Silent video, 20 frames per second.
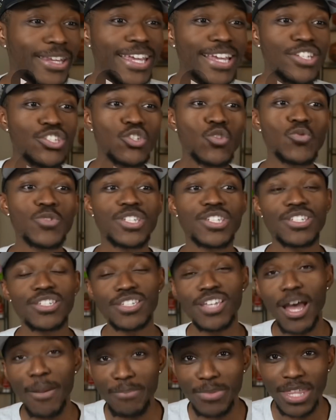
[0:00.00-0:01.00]
At least do
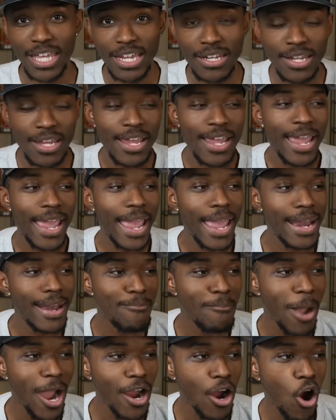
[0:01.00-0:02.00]
something.
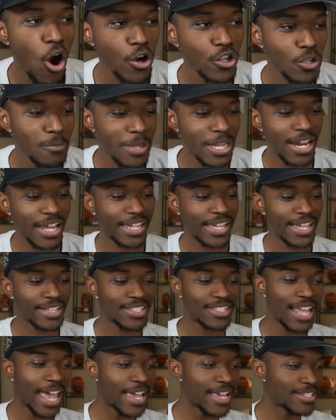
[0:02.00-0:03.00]
And my argument
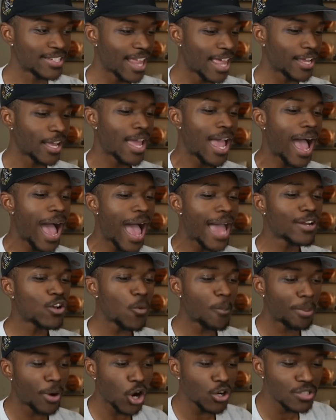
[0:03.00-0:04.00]
against that is, like, I
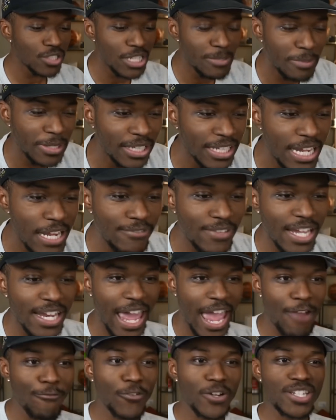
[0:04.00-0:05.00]
don't personally believe
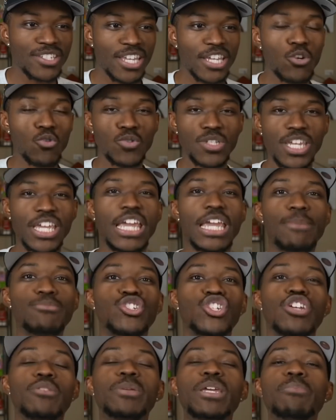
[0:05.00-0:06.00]
that every single team
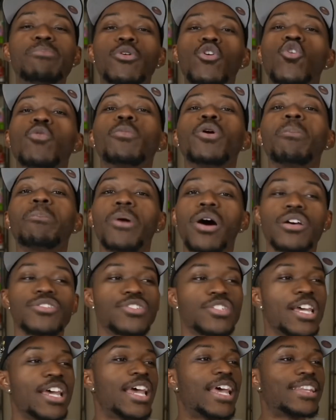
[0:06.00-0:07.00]
should be boom or
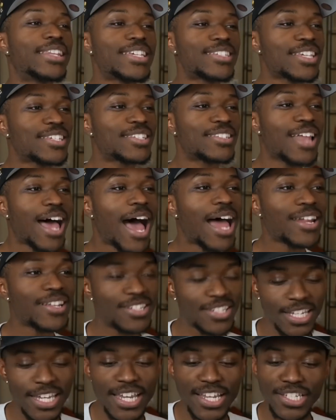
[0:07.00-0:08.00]
bust. This is not a
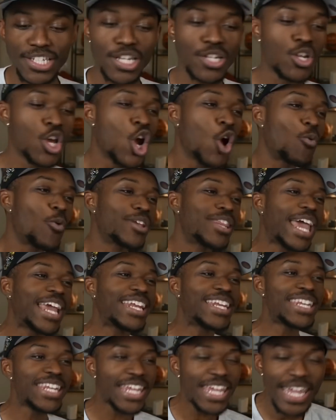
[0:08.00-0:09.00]
season where
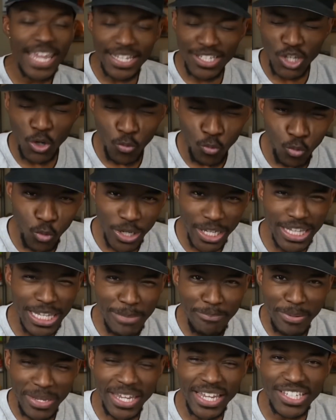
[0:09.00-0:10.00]
they need to
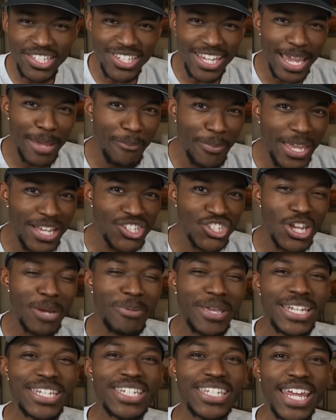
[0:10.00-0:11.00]
really be in
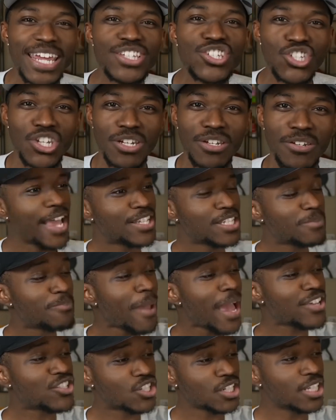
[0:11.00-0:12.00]
championship contention,
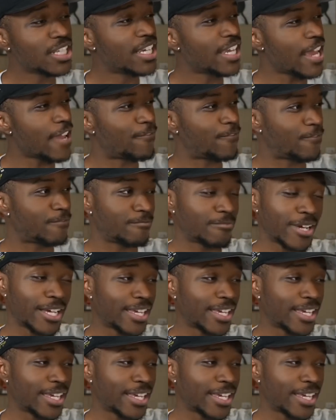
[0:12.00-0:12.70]
especially if,